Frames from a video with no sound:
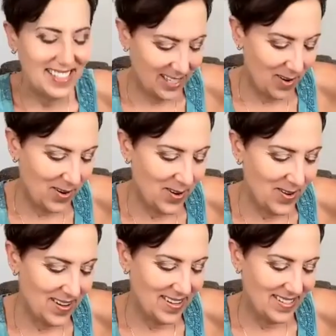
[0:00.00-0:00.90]
is so
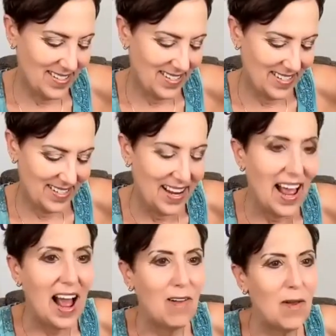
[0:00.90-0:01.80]
cool.
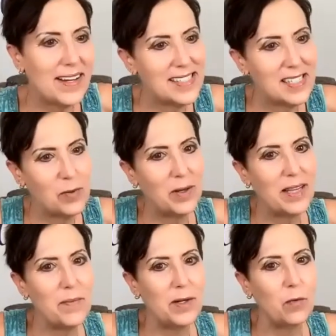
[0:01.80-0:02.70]
How long has this
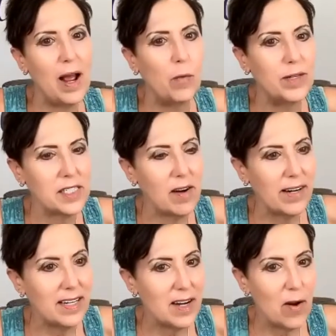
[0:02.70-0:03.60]
really been around? We're
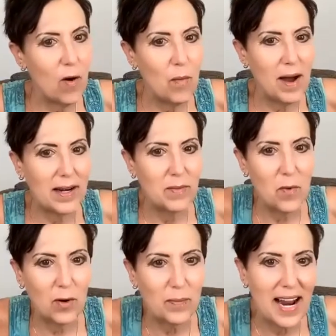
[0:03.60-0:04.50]
starting to know about it
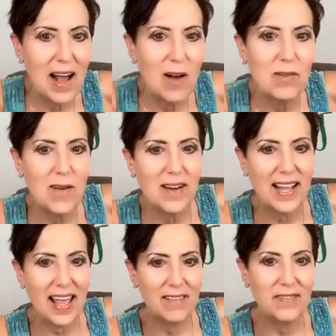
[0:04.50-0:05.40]
more. How long
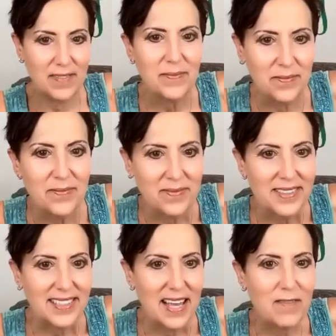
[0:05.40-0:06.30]
have,
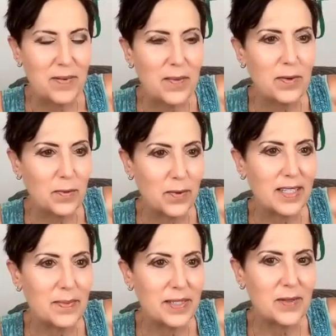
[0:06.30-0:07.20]
have people
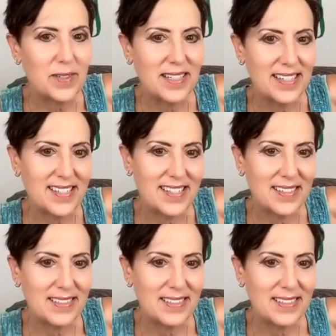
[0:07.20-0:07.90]
really been doing this?